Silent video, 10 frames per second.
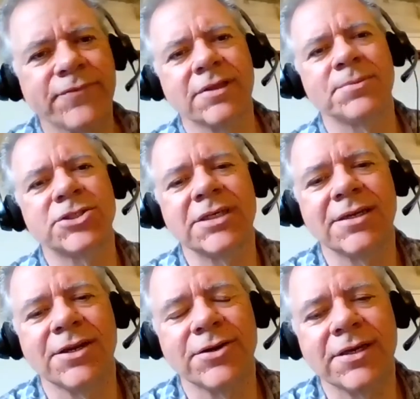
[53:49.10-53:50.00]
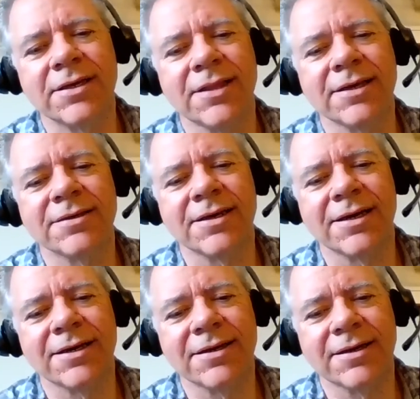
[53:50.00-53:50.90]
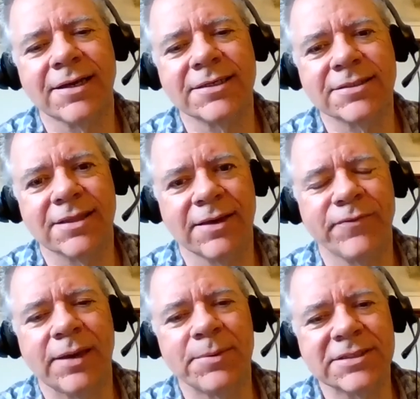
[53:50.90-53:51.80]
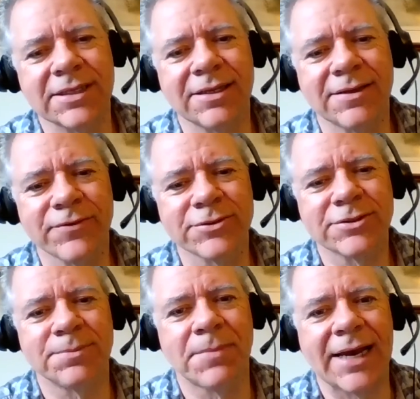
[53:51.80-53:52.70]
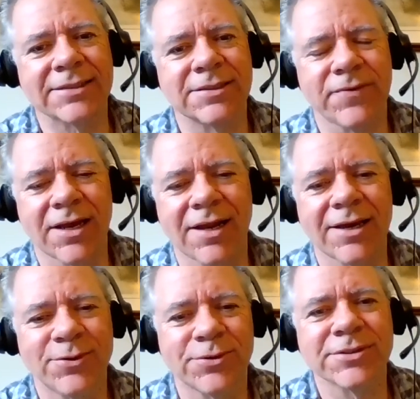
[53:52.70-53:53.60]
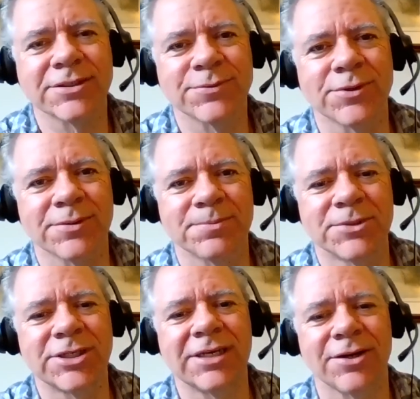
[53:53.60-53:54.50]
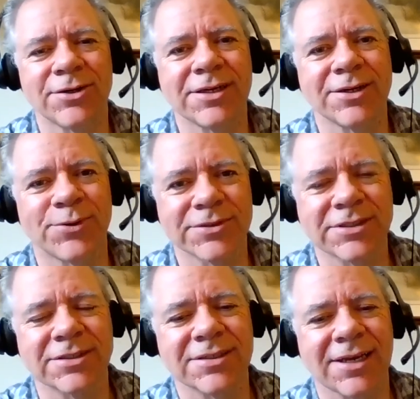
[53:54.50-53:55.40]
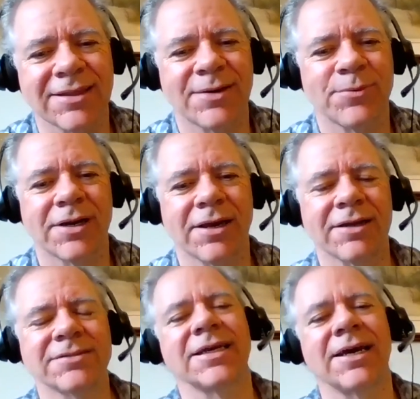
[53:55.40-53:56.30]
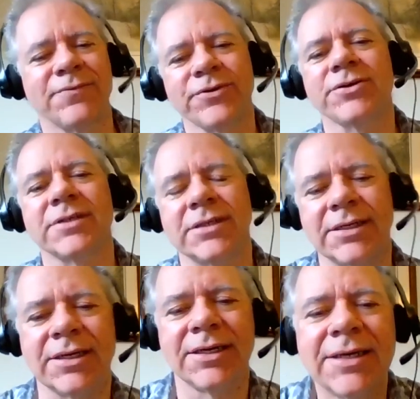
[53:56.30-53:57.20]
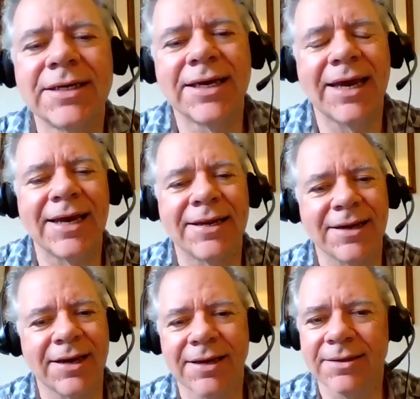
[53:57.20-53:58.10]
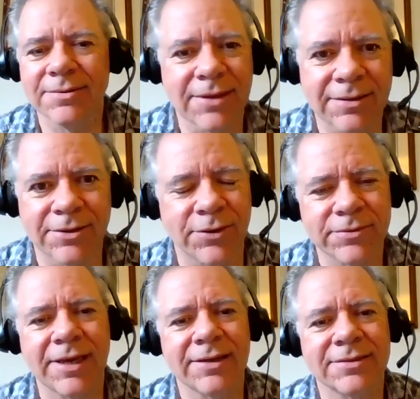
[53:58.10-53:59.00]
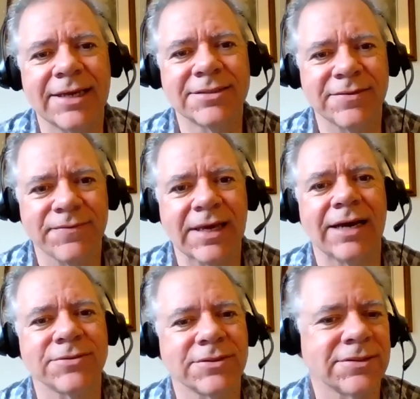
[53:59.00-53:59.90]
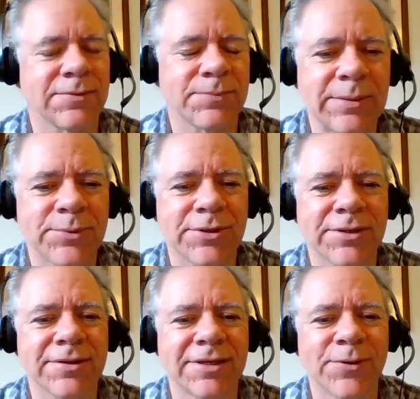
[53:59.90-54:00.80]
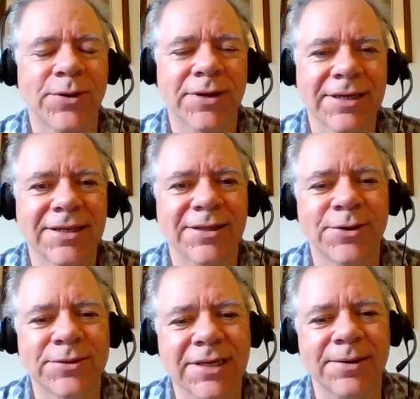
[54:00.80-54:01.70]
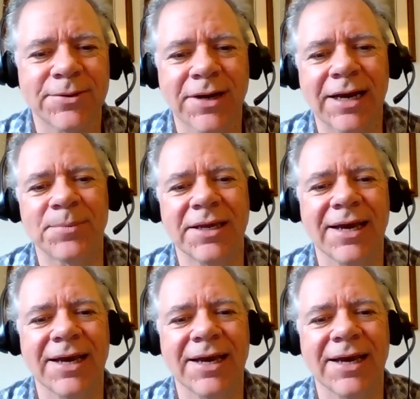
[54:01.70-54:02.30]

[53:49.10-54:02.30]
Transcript: for the machine learning, like I guess like famously the first massive online courses were machine learning courses that went out of Stanford, and they had tens of thousands of people enrolling in those. I don't know how many